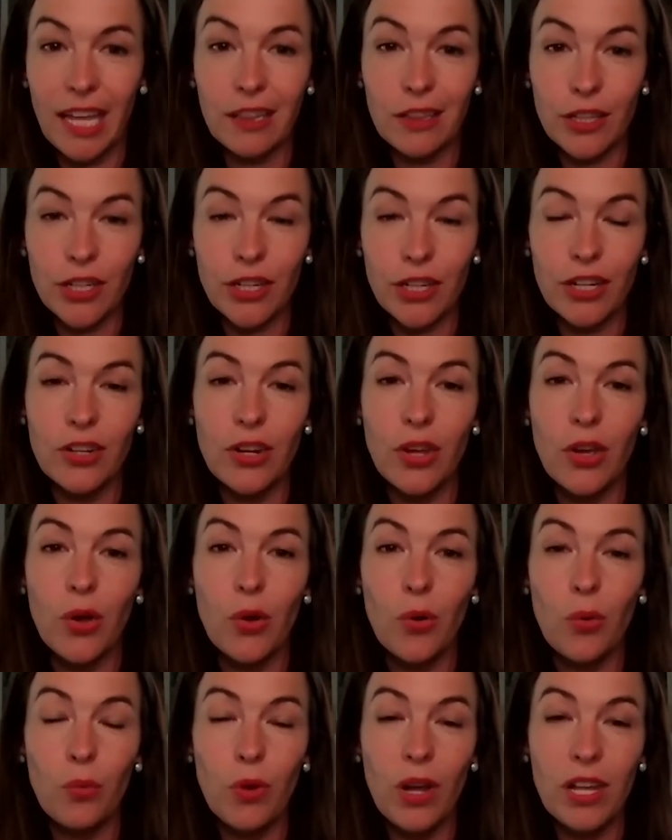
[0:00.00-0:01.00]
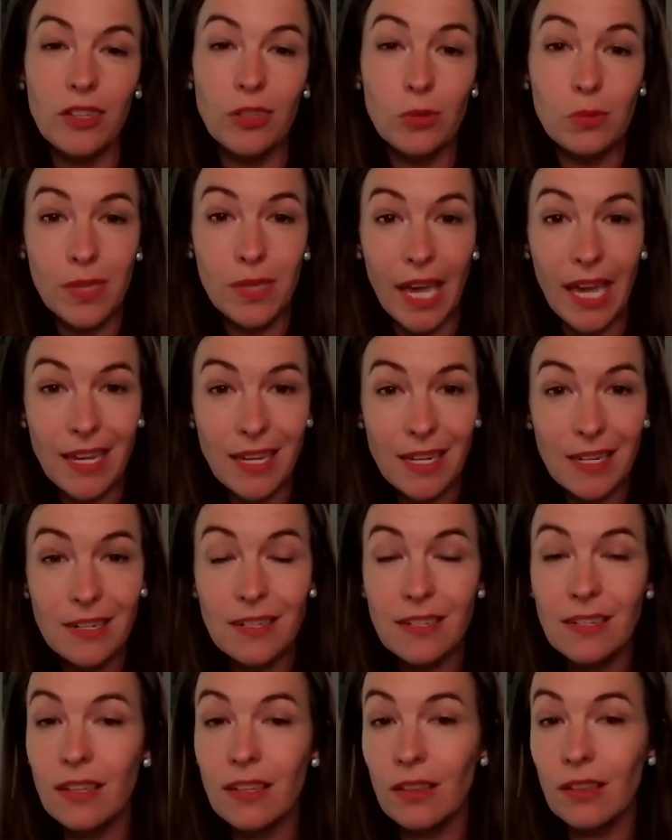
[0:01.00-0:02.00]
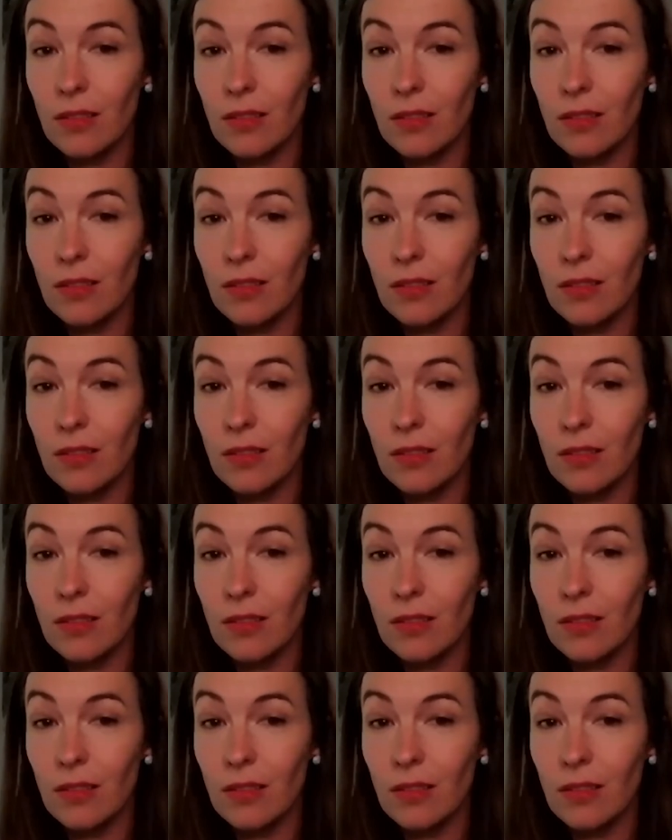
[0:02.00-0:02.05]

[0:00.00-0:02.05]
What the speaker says: and learn when you gained,